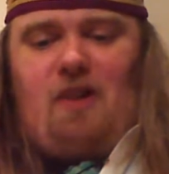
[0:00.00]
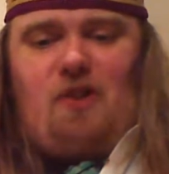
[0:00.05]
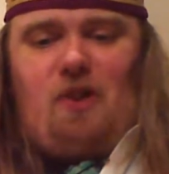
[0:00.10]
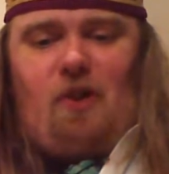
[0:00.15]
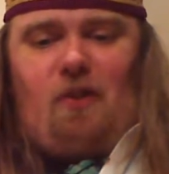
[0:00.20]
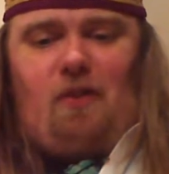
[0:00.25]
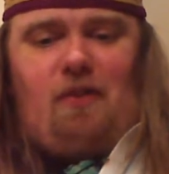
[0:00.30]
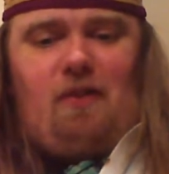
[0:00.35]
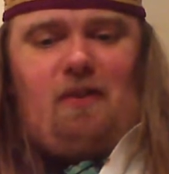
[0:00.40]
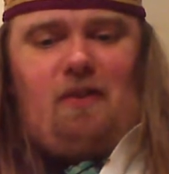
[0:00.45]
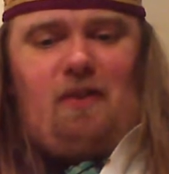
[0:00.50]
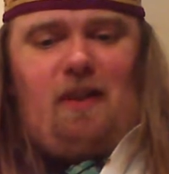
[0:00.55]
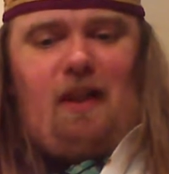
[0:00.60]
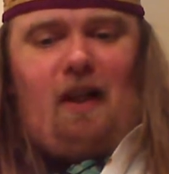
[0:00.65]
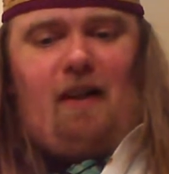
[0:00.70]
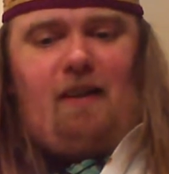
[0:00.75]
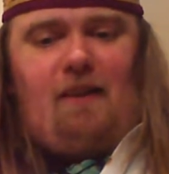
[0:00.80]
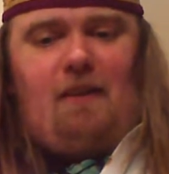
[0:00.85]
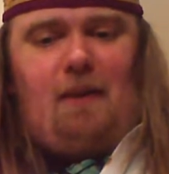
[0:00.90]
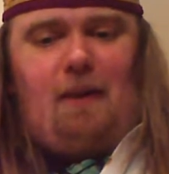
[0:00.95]
on, you
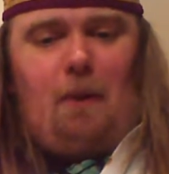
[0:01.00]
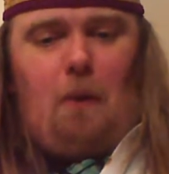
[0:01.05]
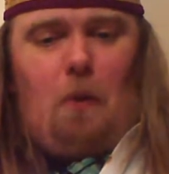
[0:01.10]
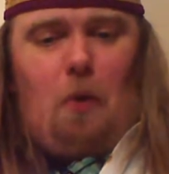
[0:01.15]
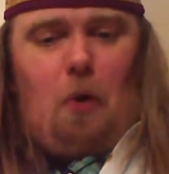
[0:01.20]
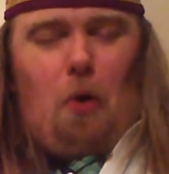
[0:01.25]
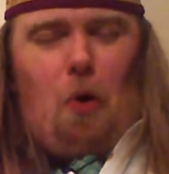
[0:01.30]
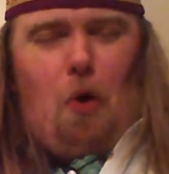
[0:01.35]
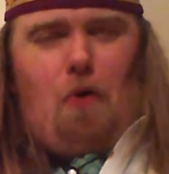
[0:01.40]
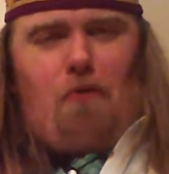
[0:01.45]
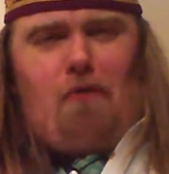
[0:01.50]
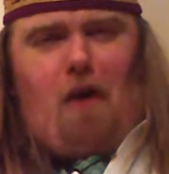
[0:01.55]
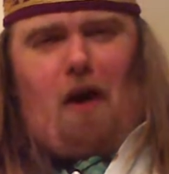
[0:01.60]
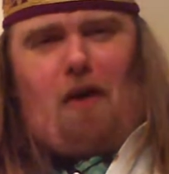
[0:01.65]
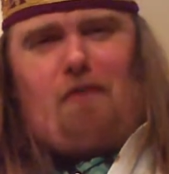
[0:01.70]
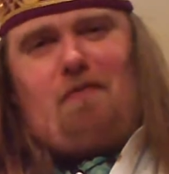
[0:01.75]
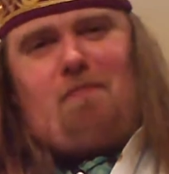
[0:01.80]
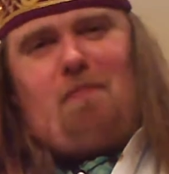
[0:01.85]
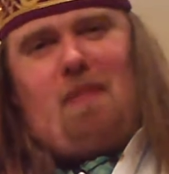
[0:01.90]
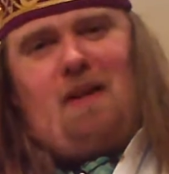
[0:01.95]
know,
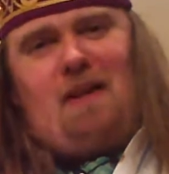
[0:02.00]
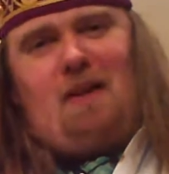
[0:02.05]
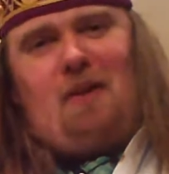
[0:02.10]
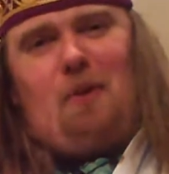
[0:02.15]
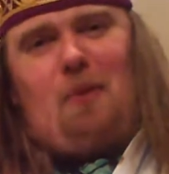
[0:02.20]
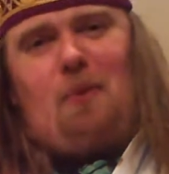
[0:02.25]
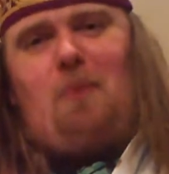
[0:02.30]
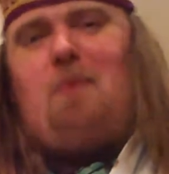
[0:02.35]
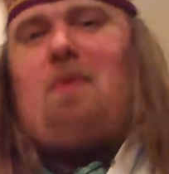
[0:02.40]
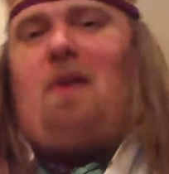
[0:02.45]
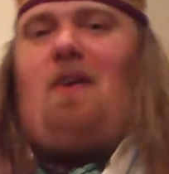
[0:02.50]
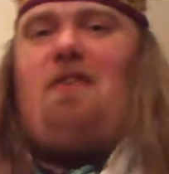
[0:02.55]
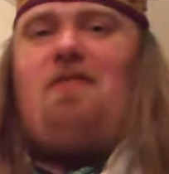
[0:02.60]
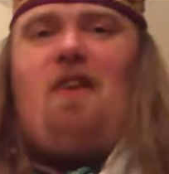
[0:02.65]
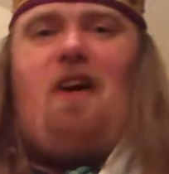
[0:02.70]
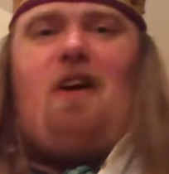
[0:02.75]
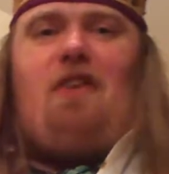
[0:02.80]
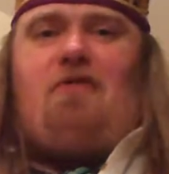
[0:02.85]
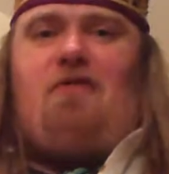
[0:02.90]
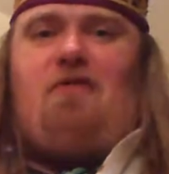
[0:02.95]
called like
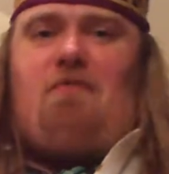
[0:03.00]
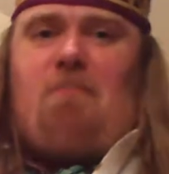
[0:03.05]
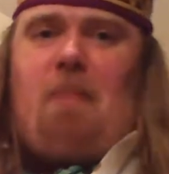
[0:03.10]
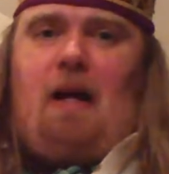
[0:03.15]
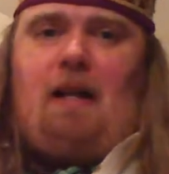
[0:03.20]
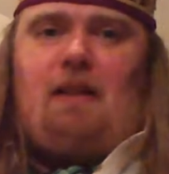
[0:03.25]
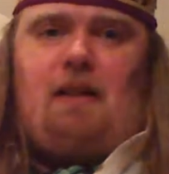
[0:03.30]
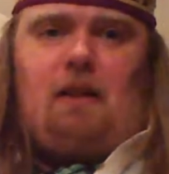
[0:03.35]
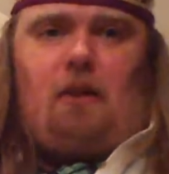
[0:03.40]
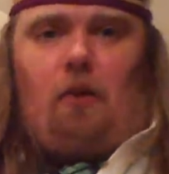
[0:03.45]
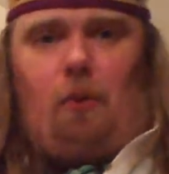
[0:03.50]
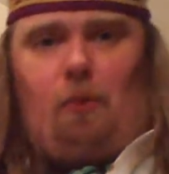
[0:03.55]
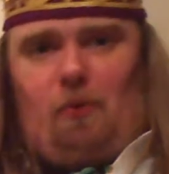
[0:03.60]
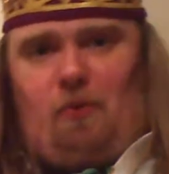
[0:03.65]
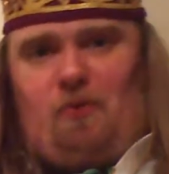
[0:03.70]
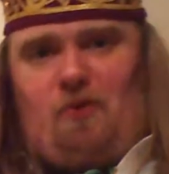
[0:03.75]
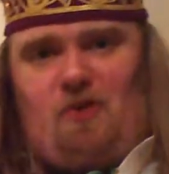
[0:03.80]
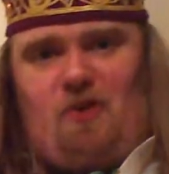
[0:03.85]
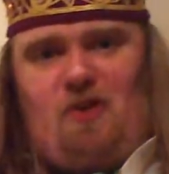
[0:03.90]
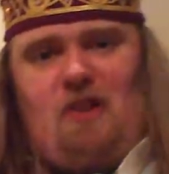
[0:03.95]
Five of
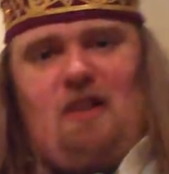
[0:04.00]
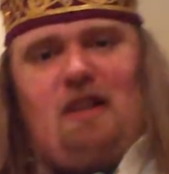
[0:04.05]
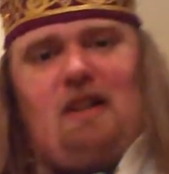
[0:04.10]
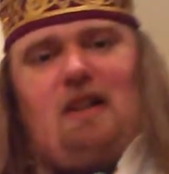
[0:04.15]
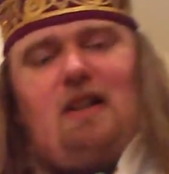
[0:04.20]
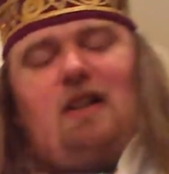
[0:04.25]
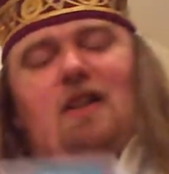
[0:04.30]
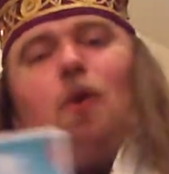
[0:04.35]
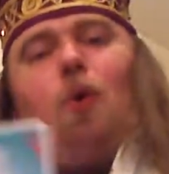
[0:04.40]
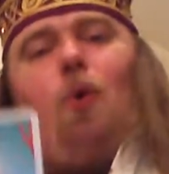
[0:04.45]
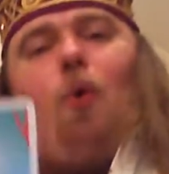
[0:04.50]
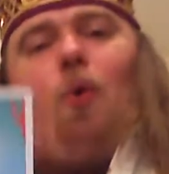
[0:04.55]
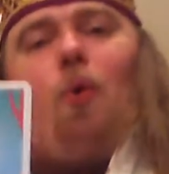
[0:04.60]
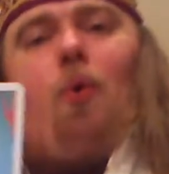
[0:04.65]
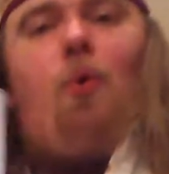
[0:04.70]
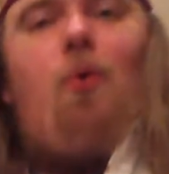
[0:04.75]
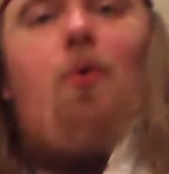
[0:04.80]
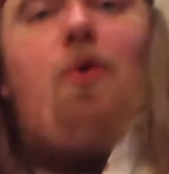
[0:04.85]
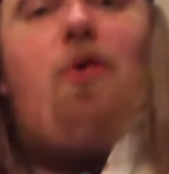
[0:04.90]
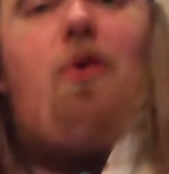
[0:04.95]
Pentacles, or
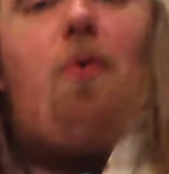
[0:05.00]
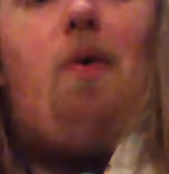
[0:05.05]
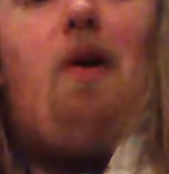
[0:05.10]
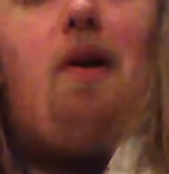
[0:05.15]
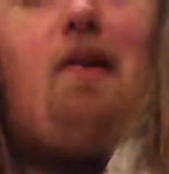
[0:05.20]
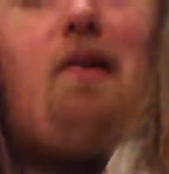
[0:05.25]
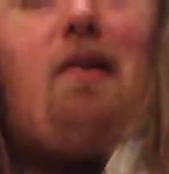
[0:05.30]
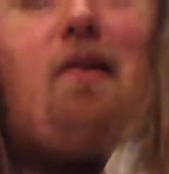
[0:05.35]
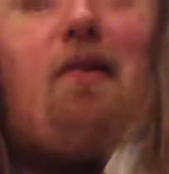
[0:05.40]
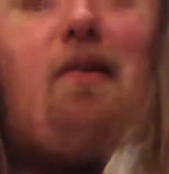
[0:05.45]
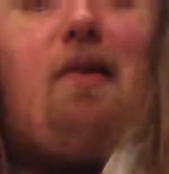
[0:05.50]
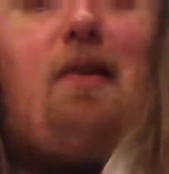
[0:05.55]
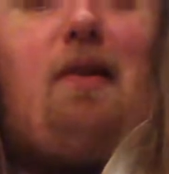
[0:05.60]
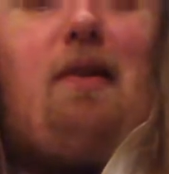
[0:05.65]
the World,